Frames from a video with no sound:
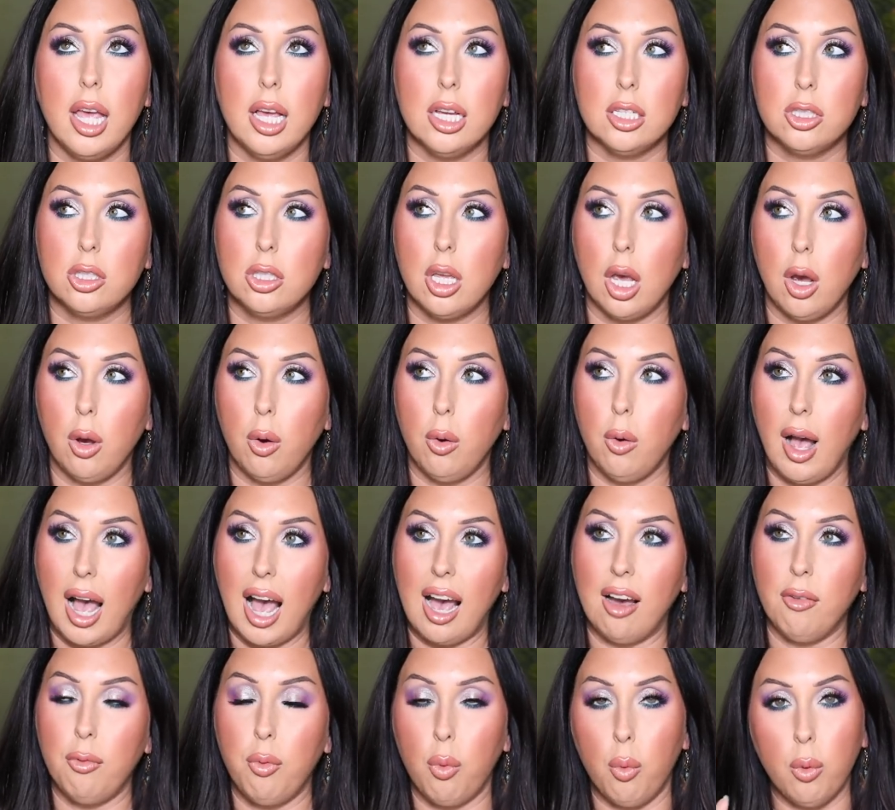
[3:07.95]
So
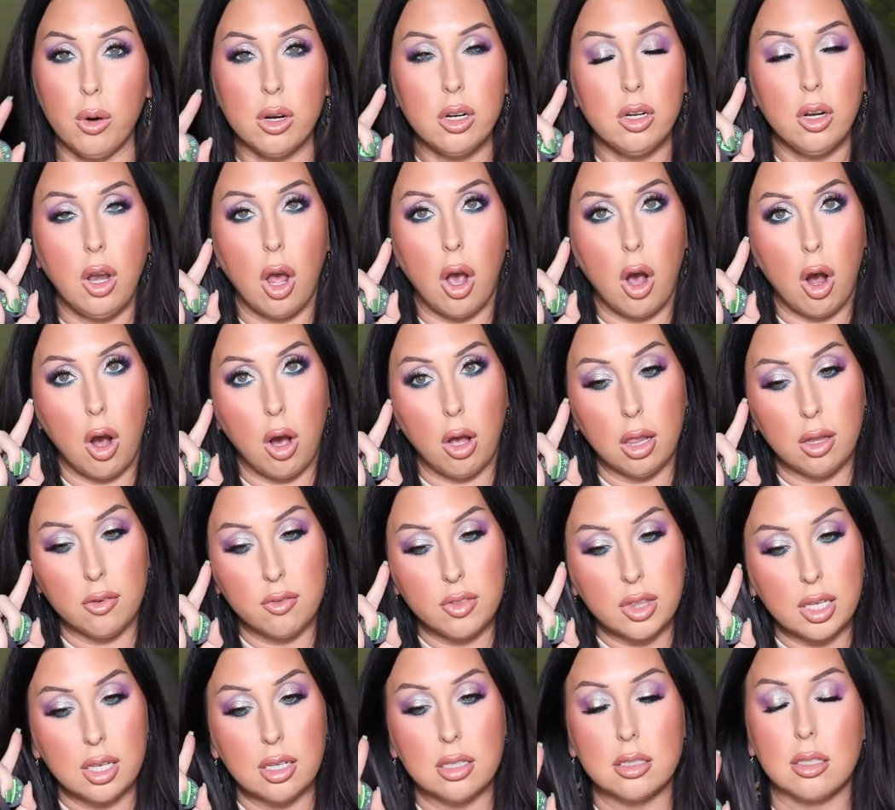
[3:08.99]
I've worn all
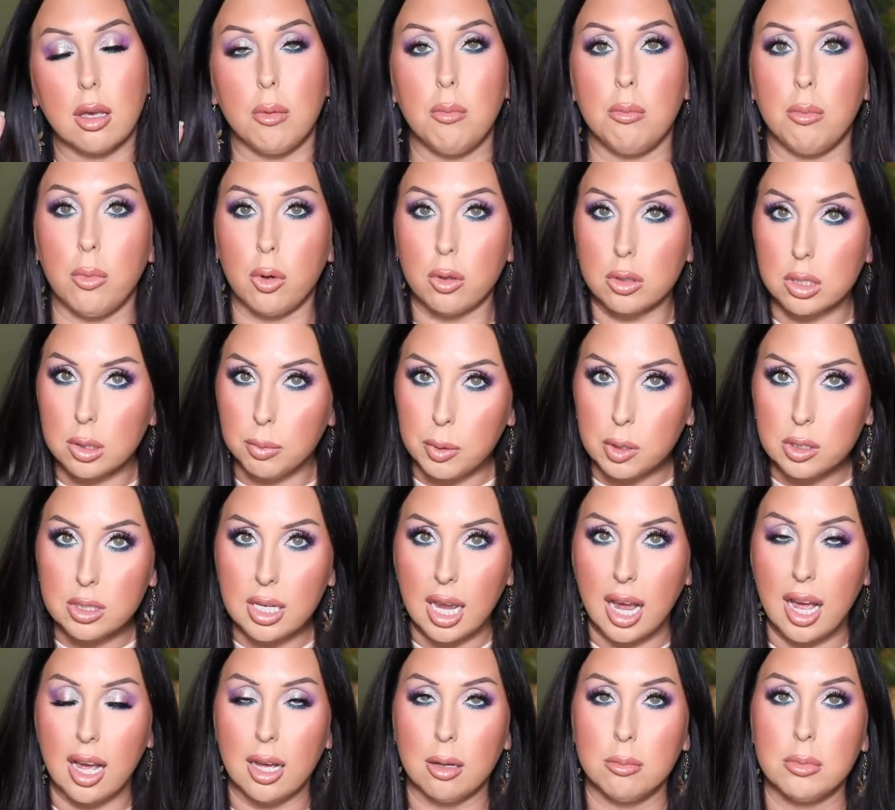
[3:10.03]
of these multiple
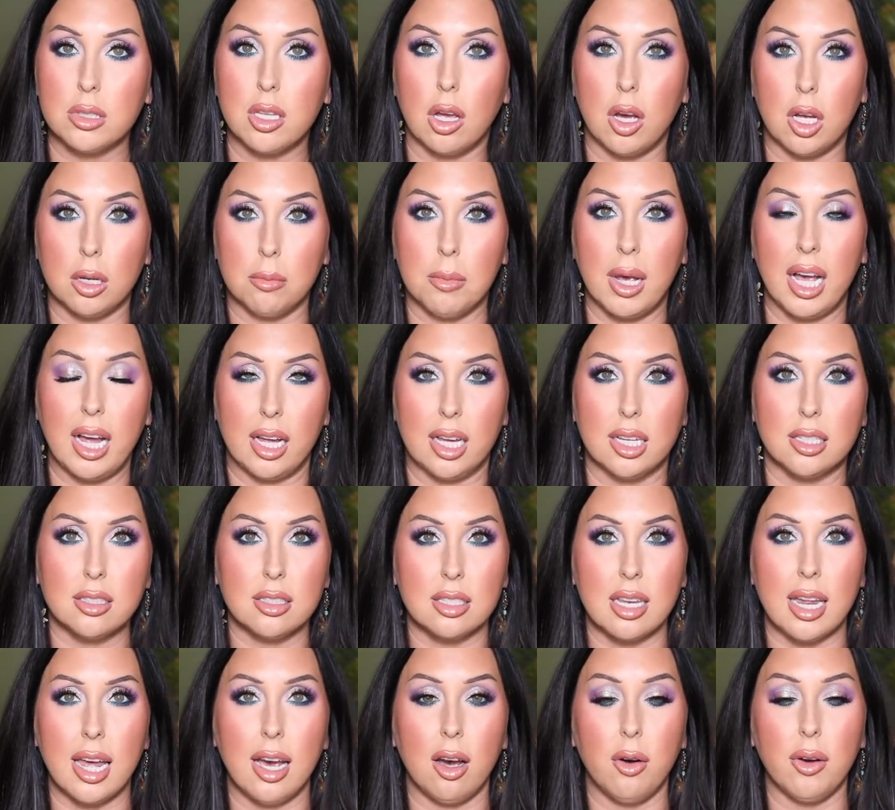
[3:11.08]
times on my
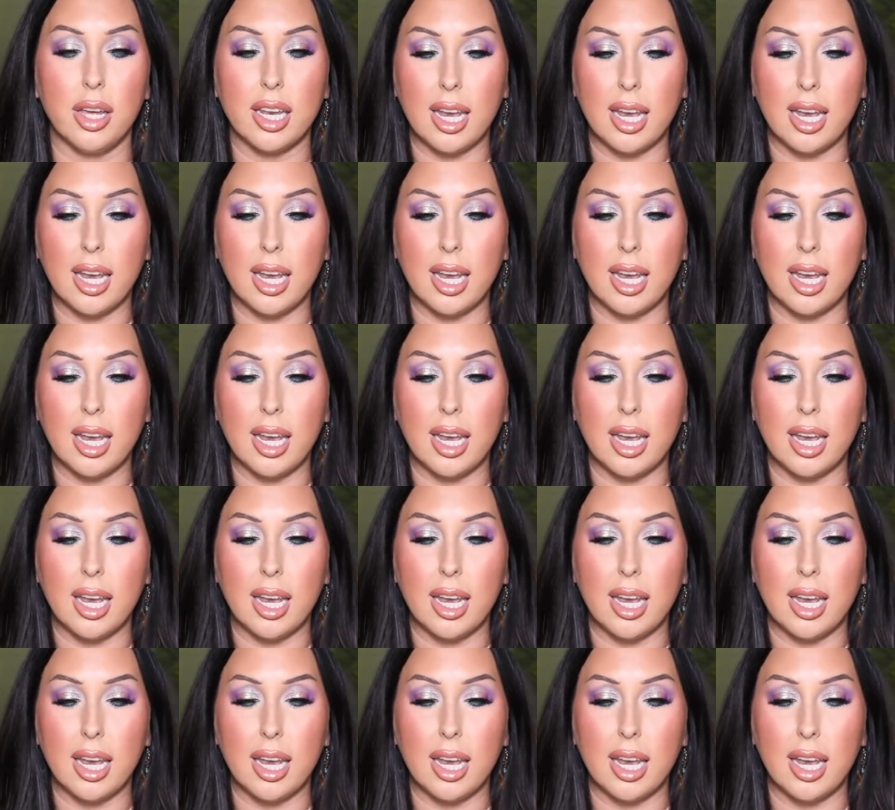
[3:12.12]
eyes now.